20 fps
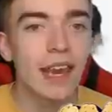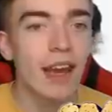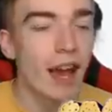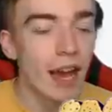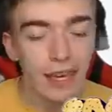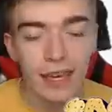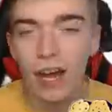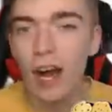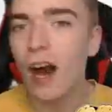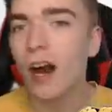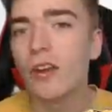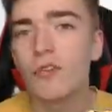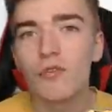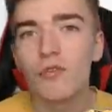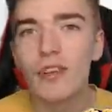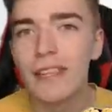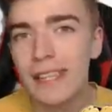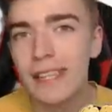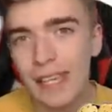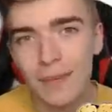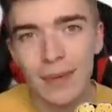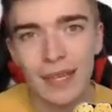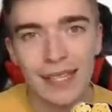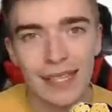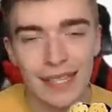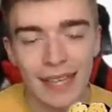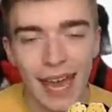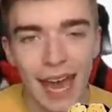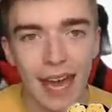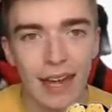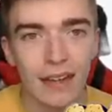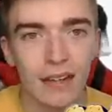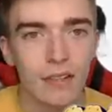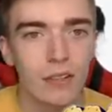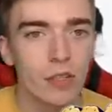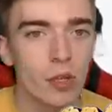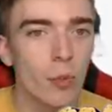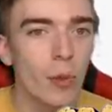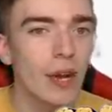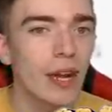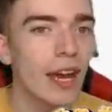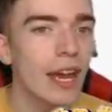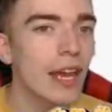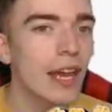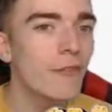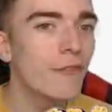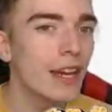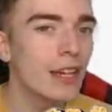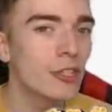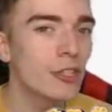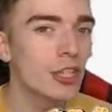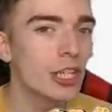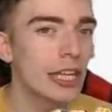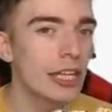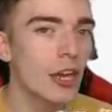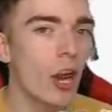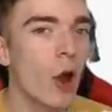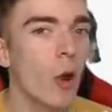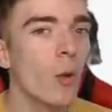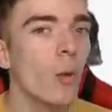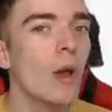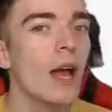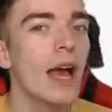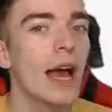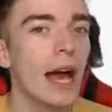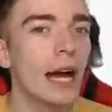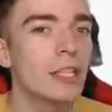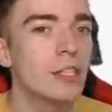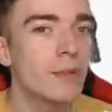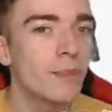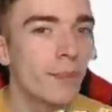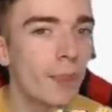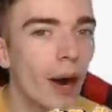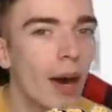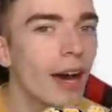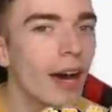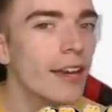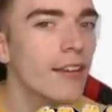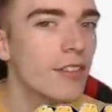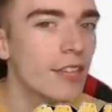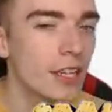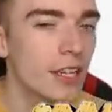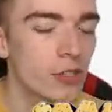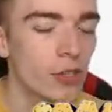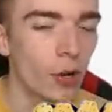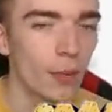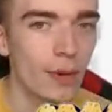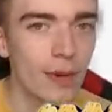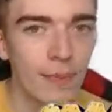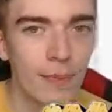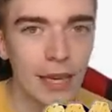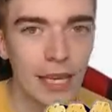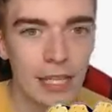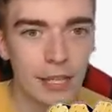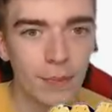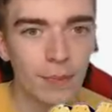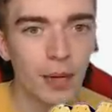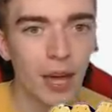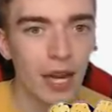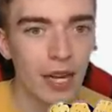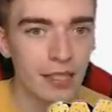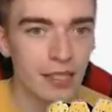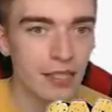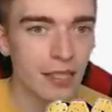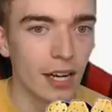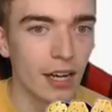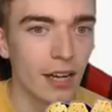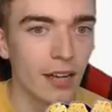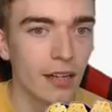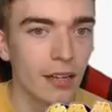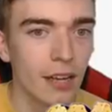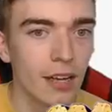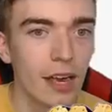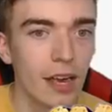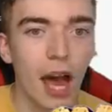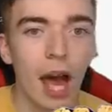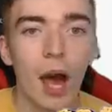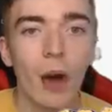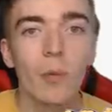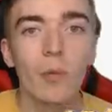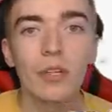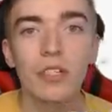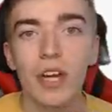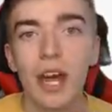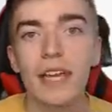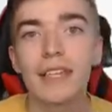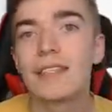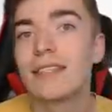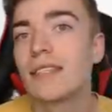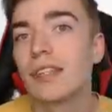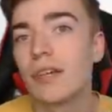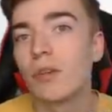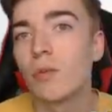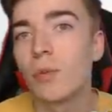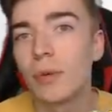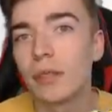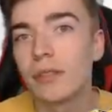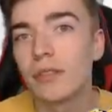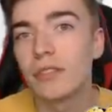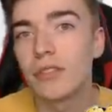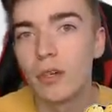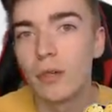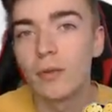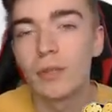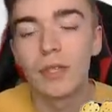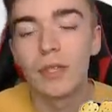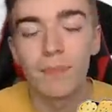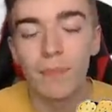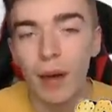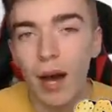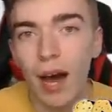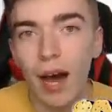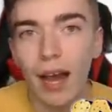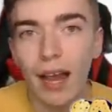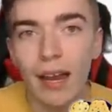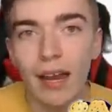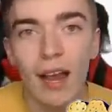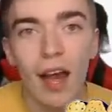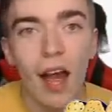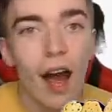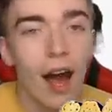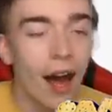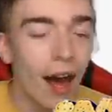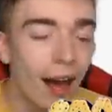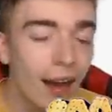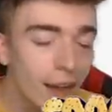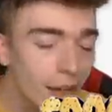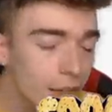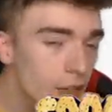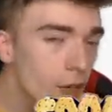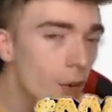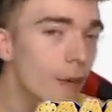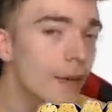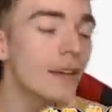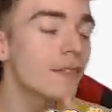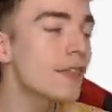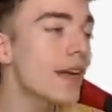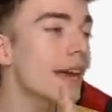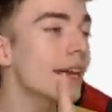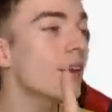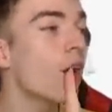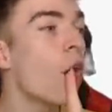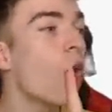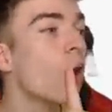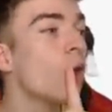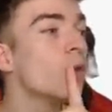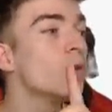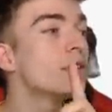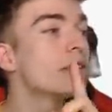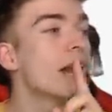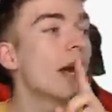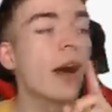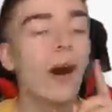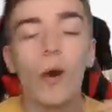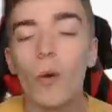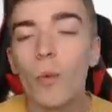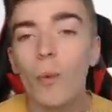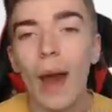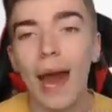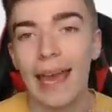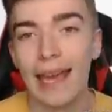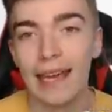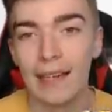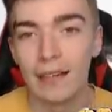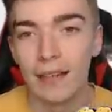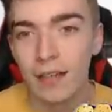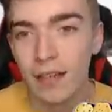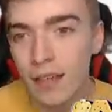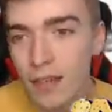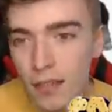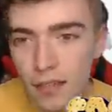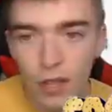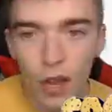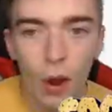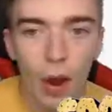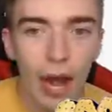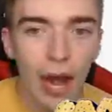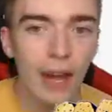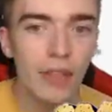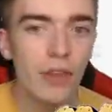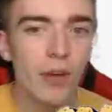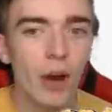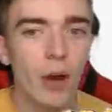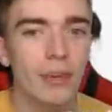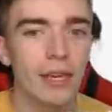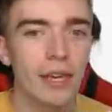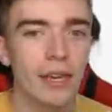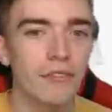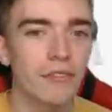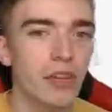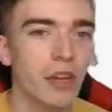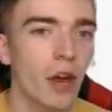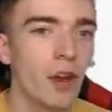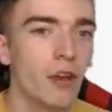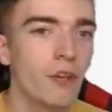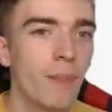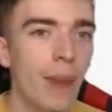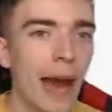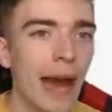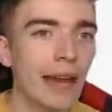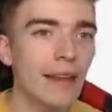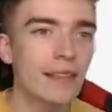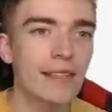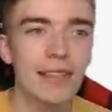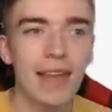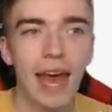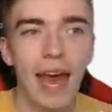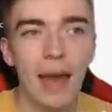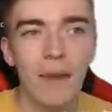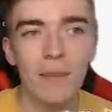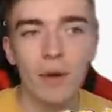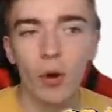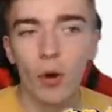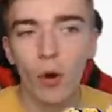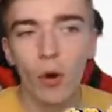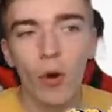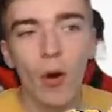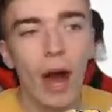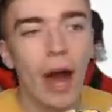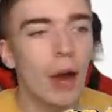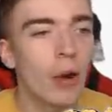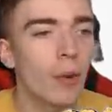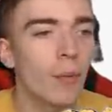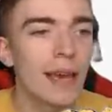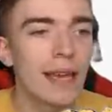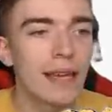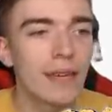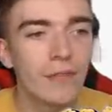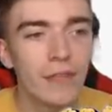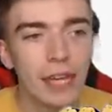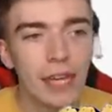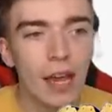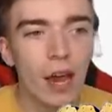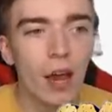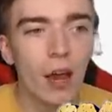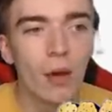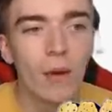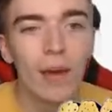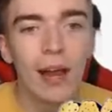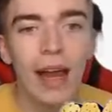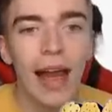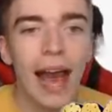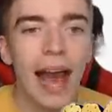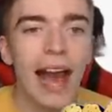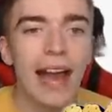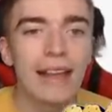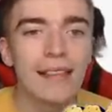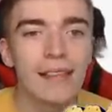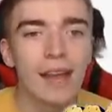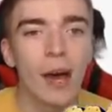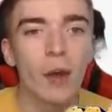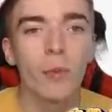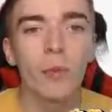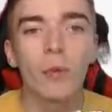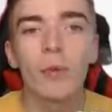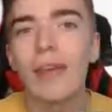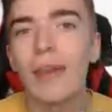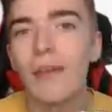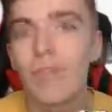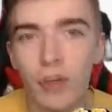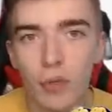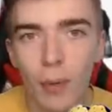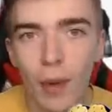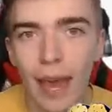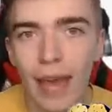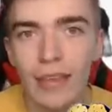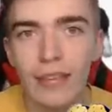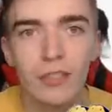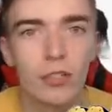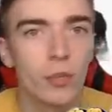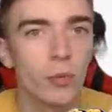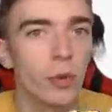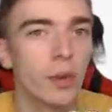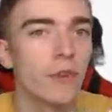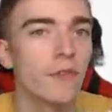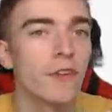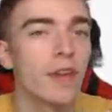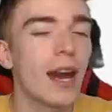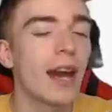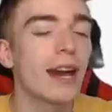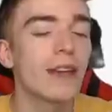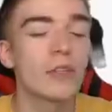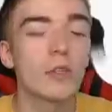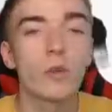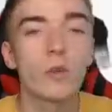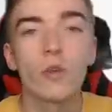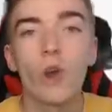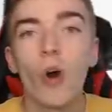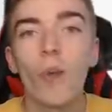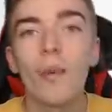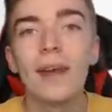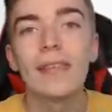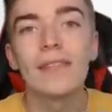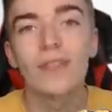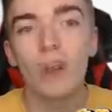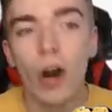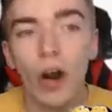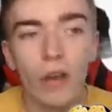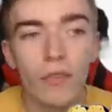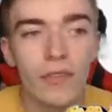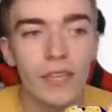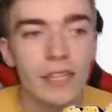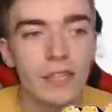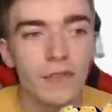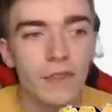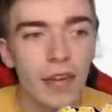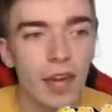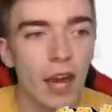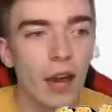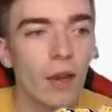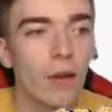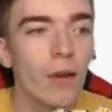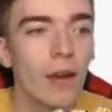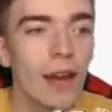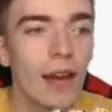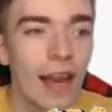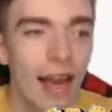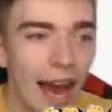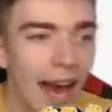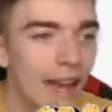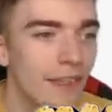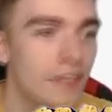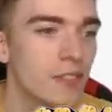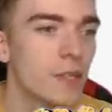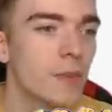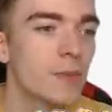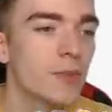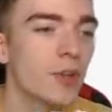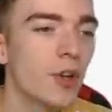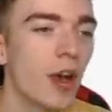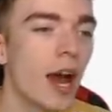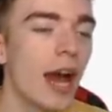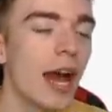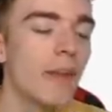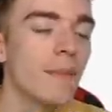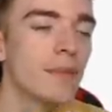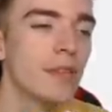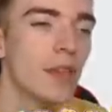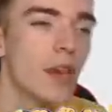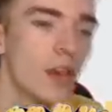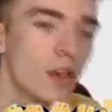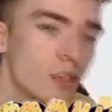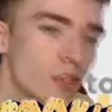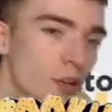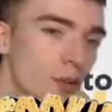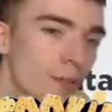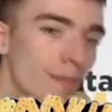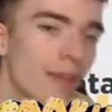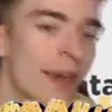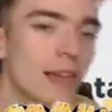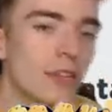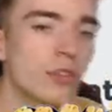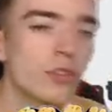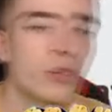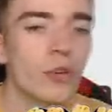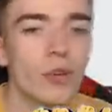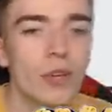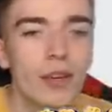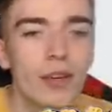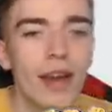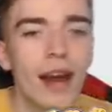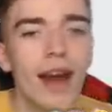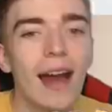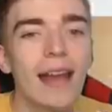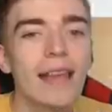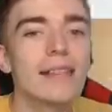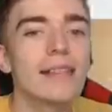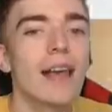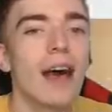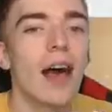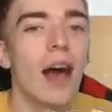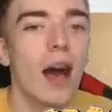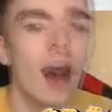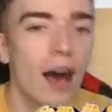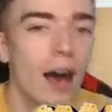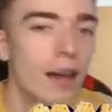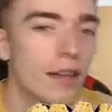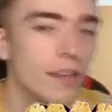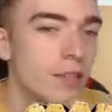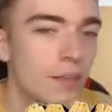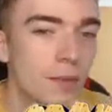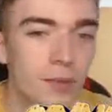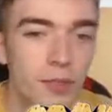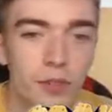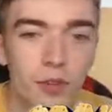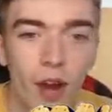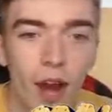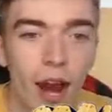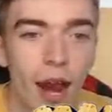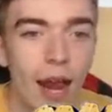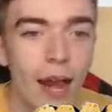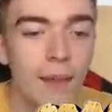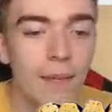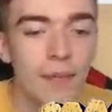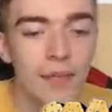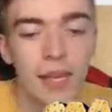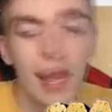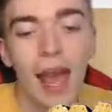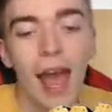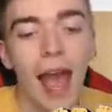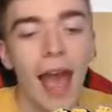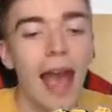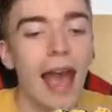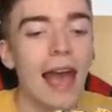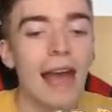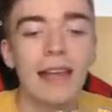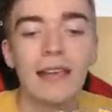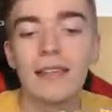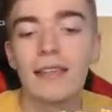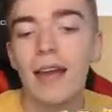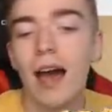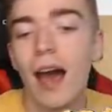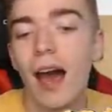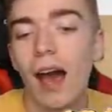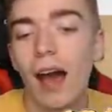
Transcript: it, I can't redeem it again. So when I eventually go and buy the Adopt Me Bee Blaster, which I still will do to buy, I'm going to go and give that code away. So either I'll give the code back to them, or I'll make a video and we'll give it away to one of you guys who comments on this video and subscribes. So make sure you guys are subscribed and